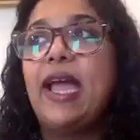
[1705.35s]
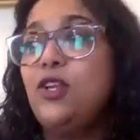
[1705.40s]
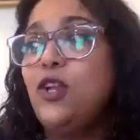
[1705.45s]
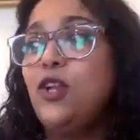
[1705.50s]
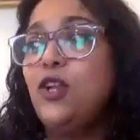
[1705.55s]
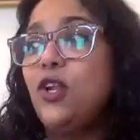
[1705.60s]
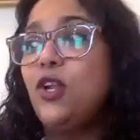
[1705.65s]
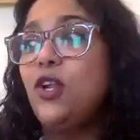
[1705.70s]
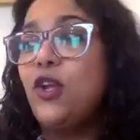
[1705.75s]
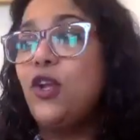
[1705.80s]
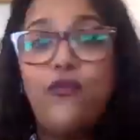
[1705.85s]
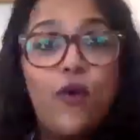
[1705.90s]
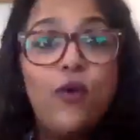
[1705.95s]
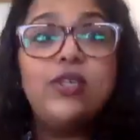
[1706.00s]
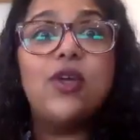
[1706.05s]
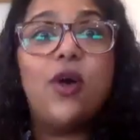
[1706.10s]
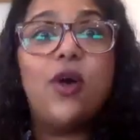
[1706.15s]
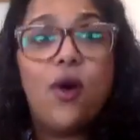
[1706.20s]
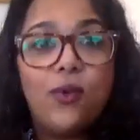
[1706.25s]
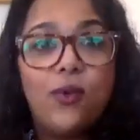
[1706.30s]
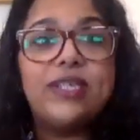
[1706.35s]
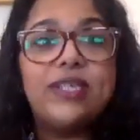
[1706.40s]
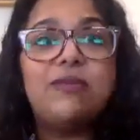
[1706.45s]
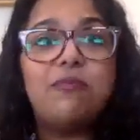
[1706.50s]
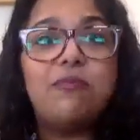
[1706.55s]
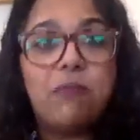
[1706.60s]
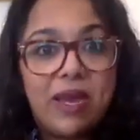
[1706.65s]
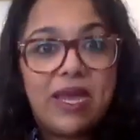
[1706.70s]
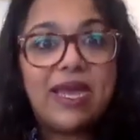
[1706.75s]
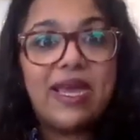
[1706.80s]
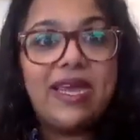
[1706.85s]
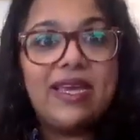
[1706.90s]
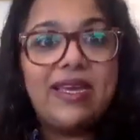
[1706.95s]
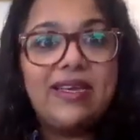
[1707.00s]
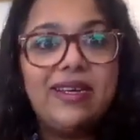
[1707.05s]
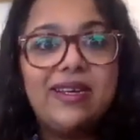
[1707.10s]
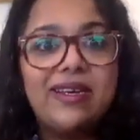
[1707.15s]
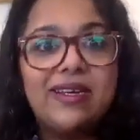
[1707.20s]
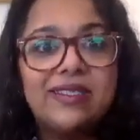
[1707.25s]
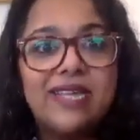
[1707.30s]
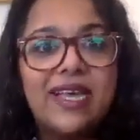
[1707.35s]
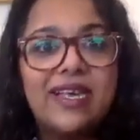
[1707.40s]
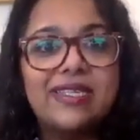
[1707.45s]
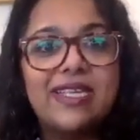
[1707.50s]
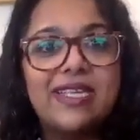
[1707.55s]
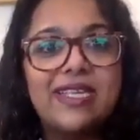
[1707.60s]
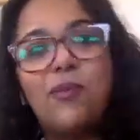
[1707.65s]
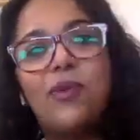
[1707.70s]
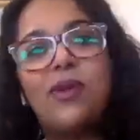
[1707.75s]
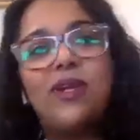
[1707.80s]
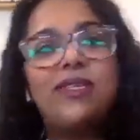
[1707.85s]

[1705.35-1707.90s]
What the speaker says: and your phone is always pinging because like